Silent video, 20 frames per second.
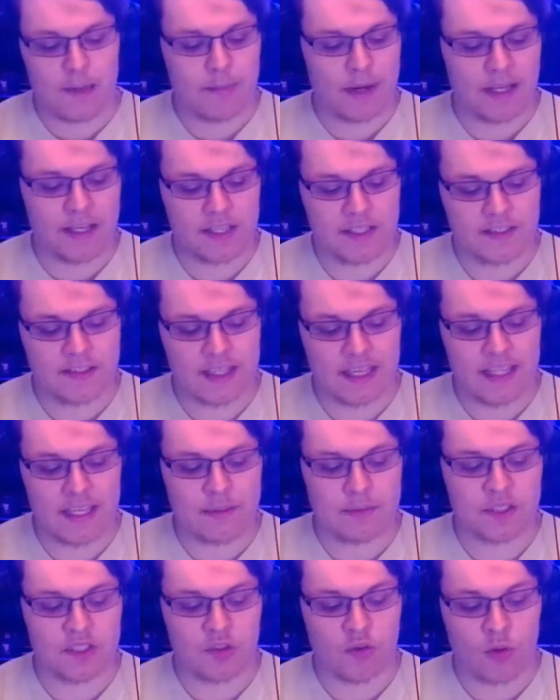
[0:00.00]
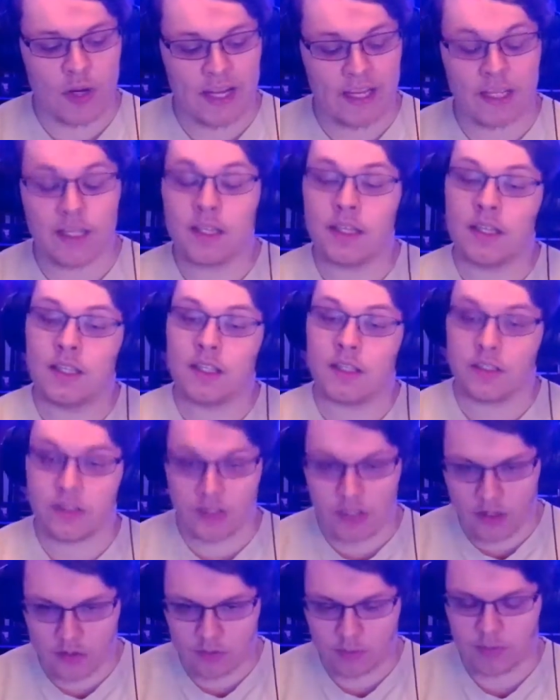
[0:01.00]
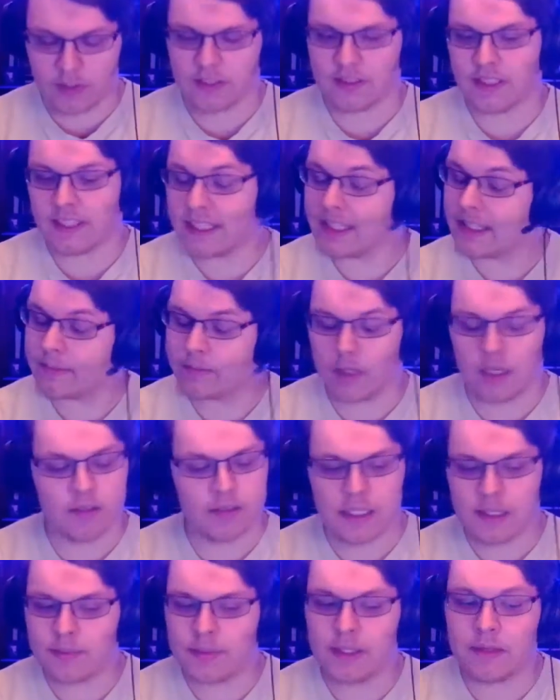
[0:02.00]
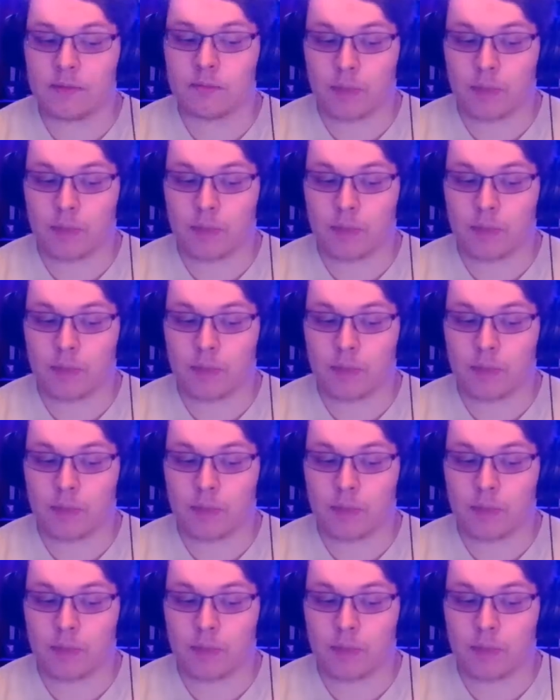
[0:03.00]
am I going to say that was great? No, because again, I'm not going to be